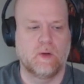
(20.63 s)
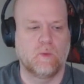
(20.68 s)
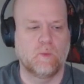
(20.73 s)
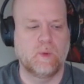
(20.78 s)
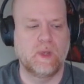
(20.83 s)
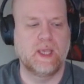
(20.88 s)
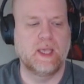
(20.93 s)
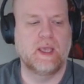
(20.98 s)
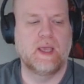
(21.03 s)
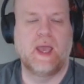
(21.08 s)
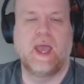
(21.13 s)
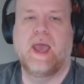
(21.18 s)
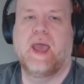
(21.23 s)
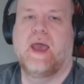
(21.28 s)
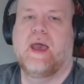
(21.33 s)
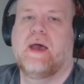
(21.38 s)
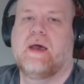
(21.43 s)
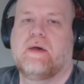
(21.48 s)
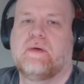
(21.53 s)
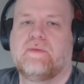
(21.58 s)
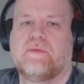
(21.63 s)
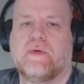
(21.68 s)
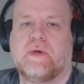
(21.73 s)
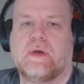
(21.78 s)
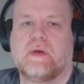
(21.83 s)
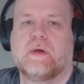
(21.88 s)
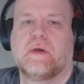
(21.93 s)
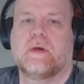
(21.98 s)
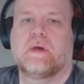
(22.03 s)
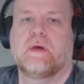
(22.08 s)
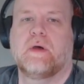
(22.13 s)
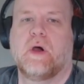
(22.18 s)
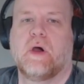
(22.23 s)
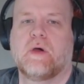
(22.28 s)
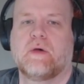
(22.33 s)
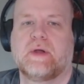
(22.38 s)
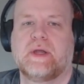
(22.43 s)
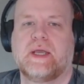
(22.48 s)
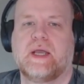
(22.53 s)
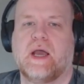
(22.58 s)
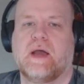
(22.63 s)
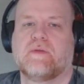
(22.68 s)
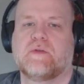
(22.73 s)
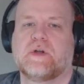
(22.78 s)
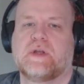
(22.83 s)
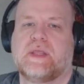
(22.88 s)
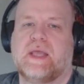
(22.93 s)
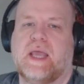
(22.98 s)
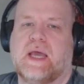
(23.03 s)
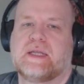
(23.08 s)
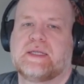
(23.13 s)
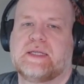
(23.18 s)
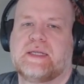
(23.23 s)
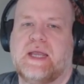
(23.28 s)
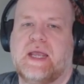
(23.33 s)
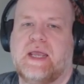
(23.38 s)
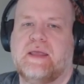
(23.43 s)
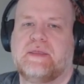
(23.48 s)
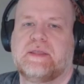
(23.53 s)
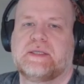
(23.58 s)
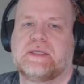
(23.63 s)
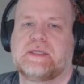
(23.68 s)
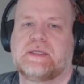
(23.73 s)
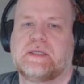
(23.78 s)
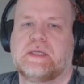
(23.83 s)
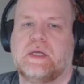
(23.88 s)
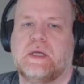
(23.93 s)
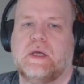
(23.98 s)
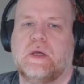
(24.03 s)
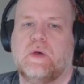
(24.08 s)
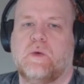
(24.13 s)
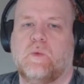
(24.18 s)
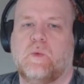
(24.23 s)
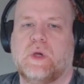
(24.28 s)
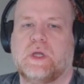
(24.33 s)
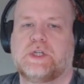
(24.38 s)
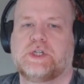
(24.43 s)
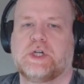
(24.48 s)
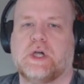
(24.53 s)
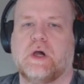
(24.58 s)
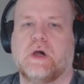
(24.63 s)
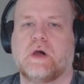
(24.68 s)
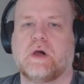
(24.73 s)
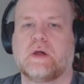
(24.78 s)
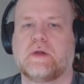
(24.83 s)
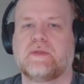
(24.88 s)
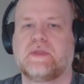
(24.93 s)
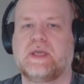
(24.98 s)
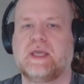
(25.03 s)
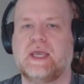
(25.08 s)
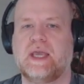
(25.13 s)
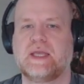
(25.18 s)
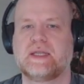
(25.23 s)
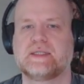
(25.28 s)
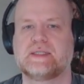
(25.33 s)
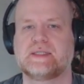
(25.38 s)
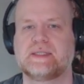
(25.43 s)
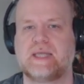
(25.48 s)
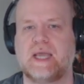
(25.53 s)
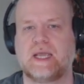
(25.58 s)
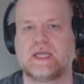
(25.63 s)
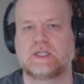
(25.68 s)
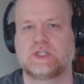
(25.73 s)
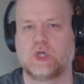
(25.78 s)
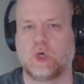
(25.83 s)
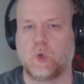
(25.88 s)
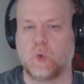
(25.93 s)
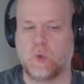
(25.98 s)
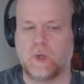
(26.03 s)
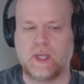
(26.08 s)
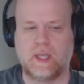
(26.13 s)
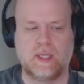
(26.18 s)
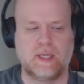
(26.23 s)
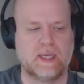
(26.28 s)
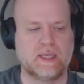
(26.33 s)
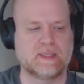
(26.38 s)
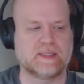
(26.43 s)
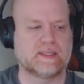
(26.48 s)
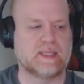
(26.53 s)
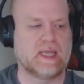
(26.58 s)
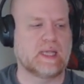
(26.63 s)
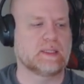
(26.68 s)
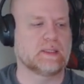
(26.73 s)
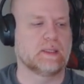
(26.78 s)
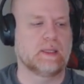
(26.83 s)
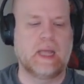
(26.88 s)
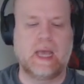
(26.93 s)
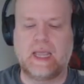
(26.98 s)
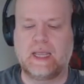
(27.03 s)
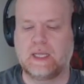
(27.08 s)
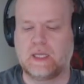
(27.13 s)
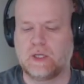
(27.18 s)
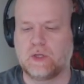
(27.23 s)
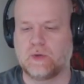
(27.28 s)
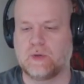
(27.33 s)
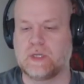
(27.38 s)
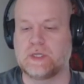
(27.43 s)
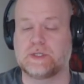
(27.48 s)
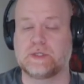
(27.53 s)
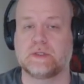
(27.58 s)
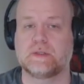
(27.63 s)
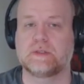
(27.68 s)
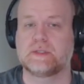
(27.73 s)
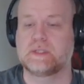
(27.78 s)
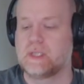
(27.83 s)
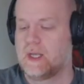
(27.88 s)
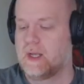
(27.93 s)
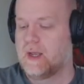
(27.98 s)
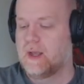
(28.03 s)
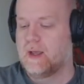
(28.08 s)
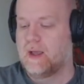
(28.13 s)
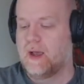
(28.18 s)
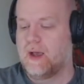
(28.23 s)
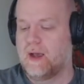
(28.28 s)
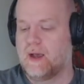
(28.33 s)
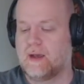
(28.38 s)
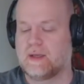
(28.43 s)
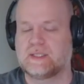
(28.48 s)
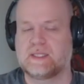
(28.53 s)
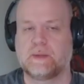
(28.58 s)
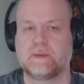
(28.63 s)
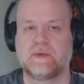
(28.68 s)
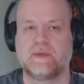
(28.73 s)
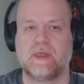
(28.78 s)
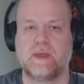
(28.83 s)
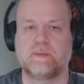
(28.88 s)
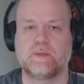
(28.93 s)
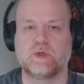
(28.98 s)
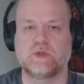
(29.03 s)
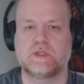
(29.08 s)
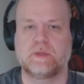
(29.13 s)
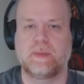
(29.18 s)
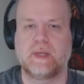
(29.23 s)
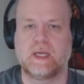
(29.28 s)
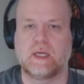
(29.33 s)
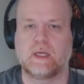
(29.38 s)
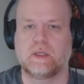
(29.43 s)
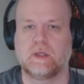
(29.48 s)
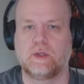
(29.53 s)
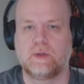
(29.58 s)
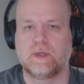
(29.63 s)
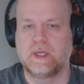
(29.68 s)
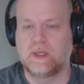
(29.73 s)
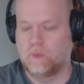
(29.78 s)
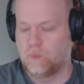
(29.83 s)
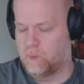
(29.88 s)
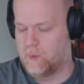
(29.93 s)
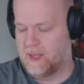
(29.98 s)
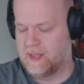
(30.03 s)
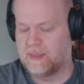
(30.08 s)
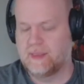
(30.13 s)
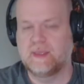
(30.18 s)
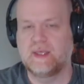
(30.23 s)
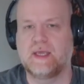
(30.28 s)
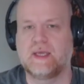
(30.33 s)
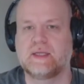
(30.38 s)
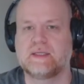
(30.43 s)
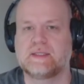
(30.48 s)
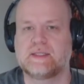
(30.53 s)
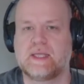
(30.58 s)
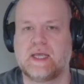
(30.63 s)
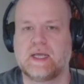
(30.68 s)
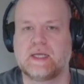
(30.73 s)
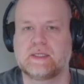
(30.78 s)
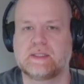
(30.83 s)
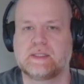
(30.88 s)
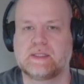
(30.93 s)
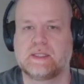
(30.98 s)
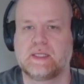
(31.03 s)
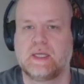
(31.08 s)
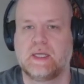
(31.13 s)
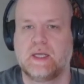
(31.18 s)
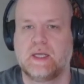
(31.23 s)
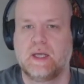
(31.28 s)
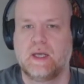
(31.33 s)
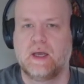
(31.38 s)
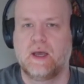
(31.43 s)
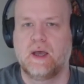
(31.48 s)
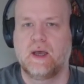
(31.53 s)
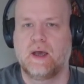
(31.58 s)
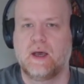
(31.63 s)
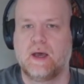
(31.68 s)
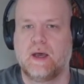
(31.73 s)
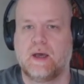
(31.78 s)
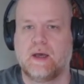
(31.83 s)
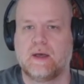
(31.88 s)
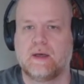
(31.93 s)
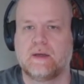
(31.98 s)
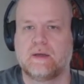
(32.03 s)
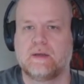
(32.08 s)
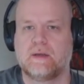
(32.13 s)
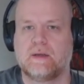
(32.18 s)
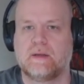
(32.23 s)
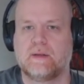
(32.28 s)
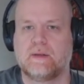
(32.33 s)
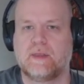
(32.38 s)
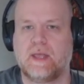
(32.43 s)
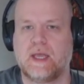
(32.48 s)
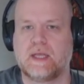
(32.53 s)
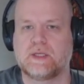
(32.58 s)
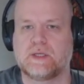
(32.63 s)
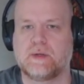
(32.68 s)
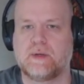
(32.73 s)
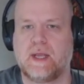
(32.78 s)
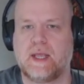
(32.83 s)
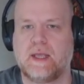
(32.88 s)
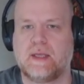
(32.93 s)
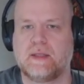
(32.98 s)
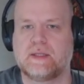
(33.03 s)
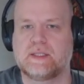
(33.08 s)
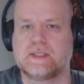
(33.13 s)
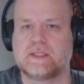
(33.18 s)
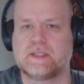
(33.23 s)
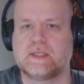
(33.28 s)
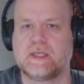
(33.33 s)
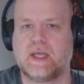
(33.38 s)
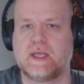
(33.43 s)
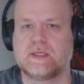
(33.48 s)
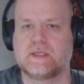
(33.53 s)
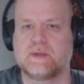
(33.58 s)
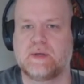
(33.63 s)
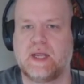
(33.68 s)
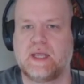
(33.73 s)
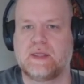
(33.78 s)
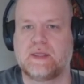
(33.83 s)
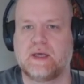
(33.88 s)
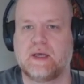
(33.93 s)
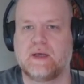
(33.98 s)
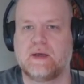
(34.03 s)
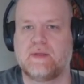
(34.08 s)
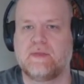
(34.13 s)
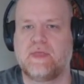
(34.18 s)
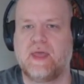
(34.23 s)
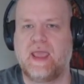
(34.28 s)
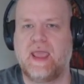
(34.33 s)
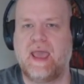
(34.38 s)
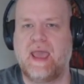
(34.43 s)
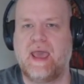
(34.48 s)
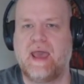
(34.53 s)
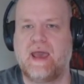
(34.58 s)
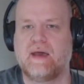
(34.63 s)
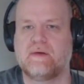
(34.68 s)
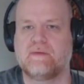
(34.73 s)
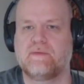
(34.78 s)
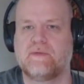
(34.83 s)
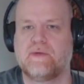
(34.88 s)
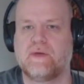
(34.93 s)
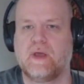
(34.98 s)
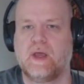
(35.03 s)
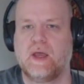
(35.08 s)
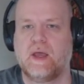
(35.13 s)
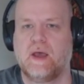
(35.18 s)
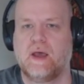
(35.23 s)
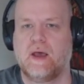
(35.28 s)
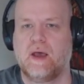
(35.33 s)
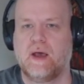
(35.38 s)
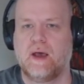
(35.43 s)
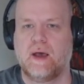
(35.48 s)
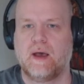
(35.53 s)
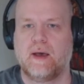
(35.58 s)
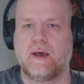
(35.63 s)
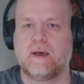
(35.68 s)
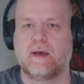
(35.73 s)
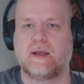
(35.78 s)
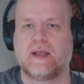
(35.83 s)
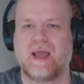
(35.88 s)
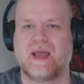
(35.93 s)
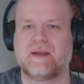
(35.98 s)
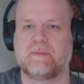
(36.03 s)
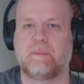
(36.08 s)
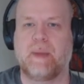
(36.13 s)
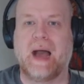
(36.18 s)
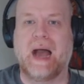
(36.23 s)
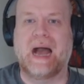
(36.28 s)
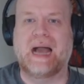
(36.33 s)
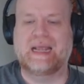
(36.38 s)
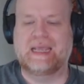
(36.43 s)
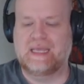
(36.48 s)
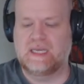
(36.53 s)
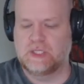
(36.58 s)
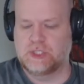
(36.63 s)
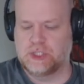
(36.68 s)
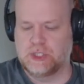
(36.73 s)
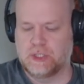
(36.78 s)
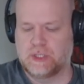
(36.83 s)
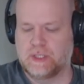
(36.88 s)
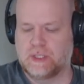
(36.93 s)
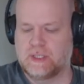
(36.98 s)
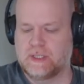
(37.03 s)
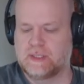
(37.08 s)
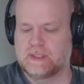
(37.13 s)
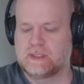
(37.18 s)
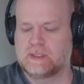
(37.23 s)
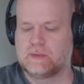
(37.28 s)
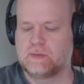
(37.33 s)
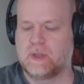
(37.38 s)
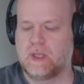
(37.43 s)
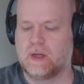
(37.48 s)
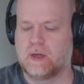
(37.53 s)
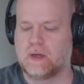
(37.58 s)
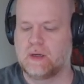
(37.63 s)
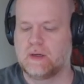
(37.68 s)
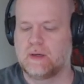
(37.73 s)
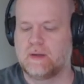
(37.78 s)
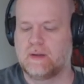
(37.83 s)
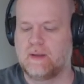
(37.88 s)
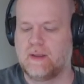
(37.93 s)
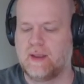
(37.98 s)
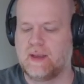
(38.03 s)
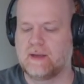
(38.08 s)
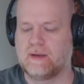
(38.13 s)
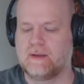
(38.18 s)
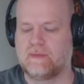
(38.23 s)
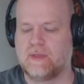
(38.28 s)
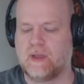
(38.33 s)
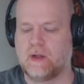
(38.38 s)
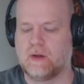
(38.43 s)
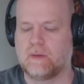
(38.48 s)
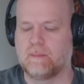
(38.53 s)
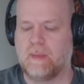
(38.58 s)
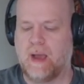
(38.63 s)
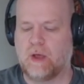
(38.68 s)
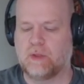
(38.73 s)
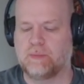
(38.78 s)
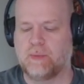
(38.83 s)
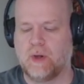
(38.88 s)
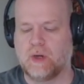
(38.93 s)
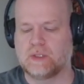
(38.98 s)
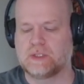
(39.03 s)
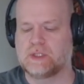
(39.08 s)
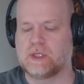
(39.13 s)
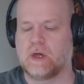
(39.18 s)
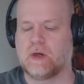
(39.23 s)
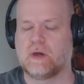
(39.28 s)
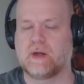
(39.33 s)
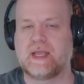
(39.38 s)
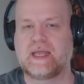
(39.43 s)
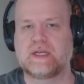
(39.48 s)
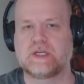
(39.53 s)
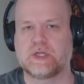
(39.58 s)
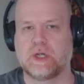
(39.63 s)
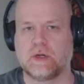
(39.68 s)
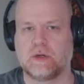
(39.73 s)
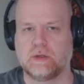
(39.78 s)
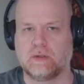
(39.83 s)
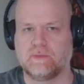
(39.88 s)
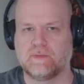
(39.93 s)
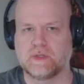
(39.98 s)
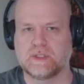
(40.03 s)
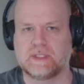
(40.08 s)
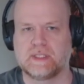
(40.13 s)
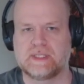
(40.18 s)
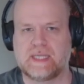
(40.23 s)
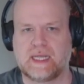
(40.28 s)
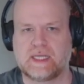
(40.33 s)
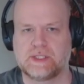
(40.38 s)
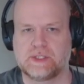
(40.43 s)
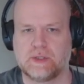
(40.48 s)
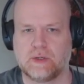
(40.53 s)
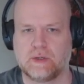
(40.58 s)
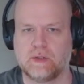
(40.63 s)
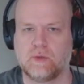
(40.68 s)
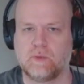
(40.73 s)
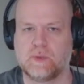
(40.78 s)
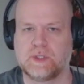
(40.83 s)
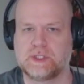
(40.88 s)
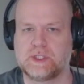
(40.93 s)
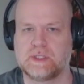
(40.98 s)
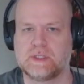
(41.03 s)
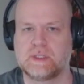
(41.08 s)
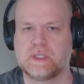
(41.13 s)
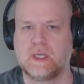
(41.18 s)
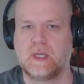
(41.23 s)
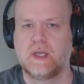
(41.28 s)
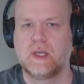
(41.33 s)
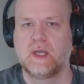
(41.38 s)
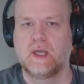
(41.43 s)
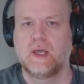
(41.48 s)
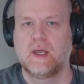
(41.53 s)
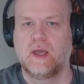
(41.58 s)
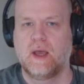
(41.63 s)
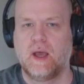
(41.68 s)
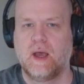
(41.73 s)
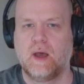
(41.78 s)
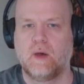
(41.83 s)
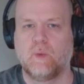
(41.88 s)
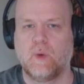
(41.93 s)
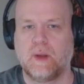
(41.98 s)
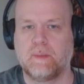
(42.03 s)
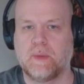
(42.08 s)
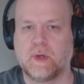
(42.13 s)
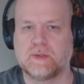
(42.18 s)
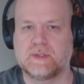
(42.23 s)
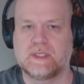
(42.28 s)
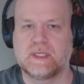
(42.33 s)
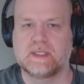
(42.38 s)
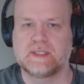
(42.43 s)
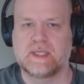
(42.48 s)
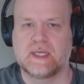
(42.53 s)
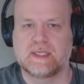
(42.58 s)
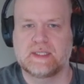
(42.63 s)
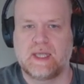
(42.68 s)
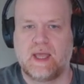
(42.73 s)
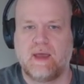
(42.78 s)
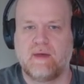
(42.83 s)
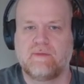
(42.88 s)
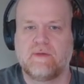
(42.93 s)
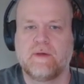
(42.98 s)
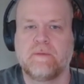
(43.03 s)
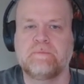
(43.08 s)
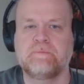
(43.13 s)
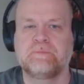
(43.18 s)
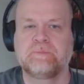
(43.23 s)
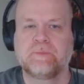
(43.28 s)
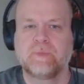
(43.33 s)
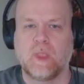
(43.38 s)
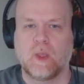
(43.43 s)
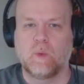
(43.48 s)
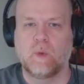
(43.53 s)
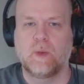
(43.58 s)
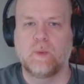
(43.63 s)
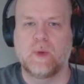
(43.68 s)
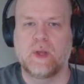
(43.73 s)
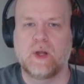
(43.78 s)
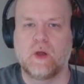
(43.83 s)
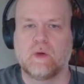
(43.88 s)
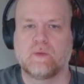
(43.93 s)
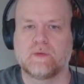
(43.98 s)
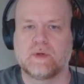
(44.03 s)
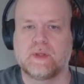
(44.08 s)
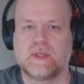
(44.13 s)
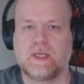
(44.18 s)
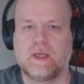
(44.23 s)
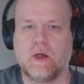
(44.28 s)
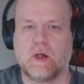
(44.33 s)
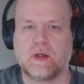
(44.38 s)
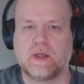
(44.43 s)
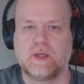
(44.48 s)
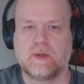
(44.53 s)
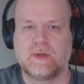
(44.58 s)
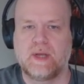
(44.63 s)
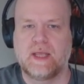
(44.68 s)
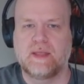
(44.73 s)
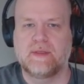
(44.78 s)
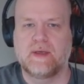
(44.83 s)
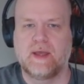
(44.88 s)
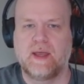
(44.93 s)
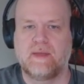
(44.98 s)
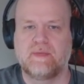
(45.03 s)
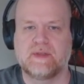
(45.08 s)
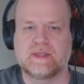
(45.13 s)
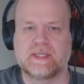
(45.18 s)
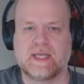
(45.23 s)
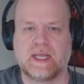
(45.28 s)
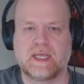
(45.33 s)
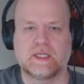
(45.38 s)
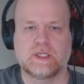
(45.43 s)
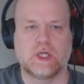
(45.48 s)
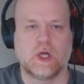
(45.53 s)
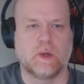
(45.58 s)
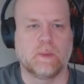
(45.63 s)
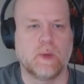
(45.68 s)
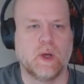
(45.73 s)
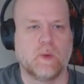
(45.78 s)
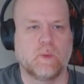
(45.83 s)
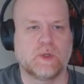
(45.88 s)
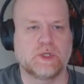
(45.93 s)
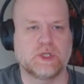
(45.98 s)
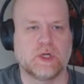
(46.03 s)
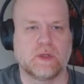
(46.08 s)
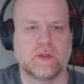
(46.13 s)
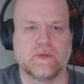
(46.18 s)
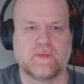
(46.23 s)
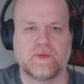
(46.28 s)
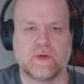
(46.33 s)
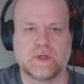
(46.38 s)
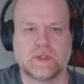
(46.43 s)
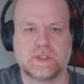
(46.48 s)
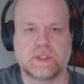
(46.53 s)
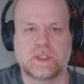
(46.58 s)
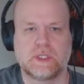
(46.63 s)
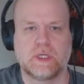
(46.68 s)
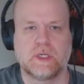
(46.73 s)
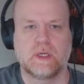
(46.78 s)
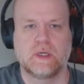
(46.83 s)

We have already covered the entonates, which are the insectoid, insect-like creatures. Some of them used to be included with the insects. The entonatha, they have kind of pocket jaws. Their mouth parts are internal versus external, which is what most insects have. We went over the Archaeonatha and the Zygentoma, which are the first